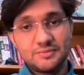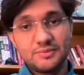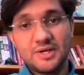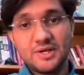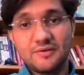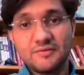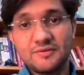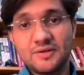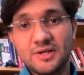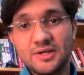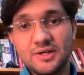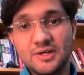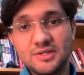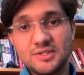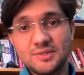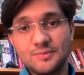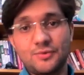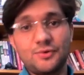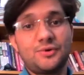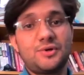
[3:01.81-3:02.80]
be definitely
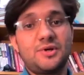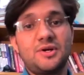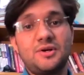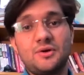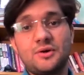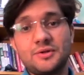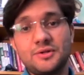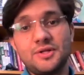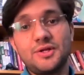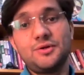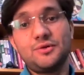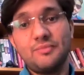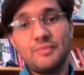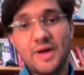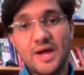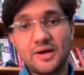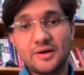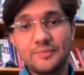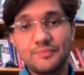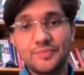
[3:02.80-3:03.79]
supported on the new
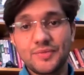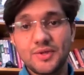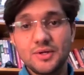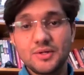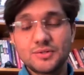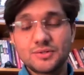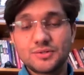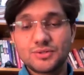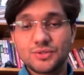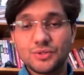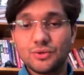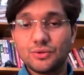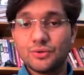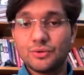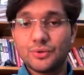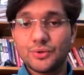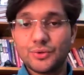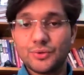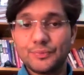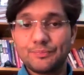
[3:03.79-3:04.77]
Mac.
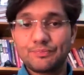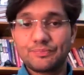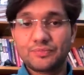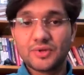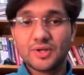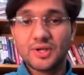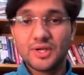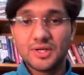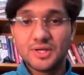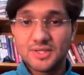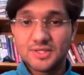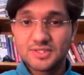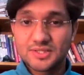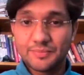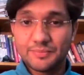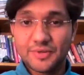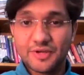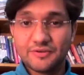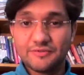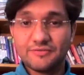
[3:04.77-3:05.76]
So it is a
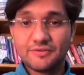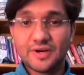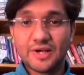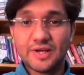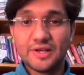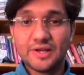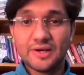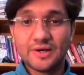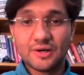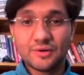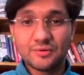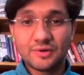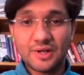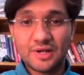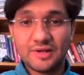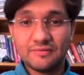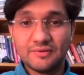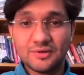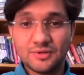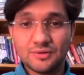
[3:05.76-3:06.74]
big file, around
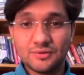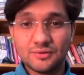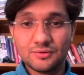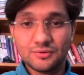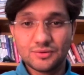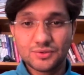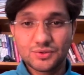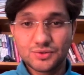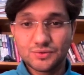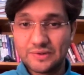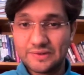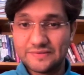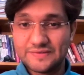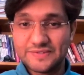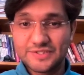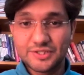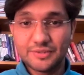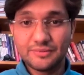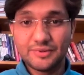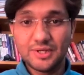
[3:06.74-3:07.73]
11-12
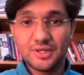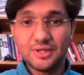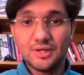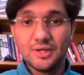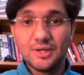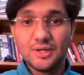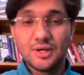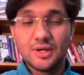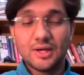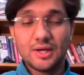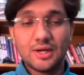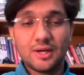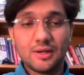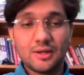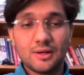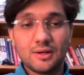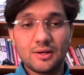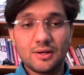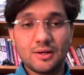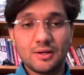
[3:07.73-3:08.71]
GB,
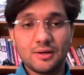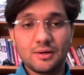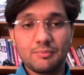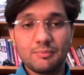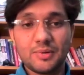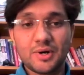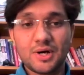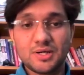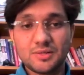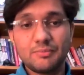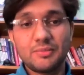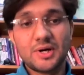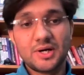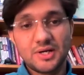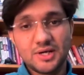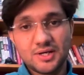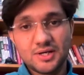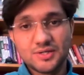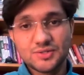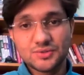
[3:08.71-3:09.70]
and but
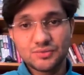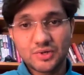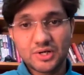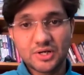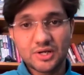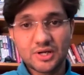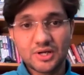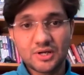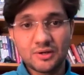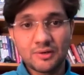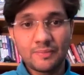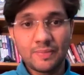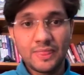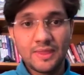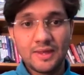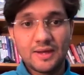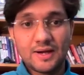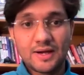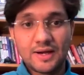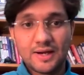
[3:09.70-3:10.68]
it is working.
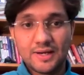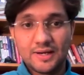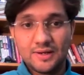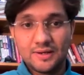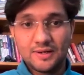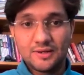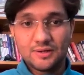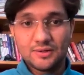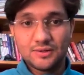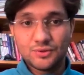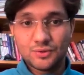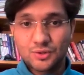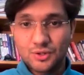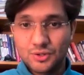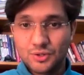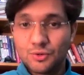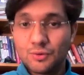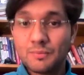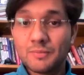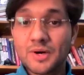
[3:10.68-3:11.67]
I do
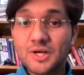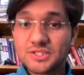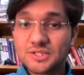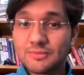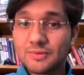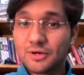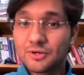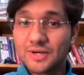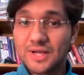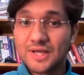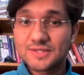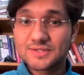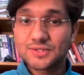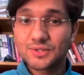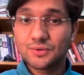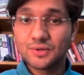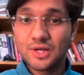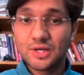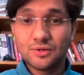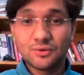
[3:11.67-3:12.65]
not know much about
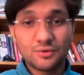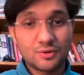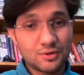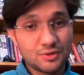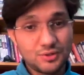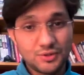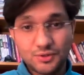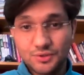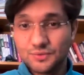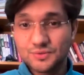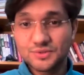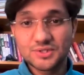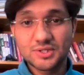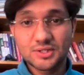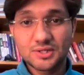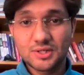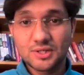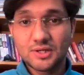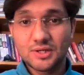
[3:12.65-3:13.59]
Xcode. I do not use it,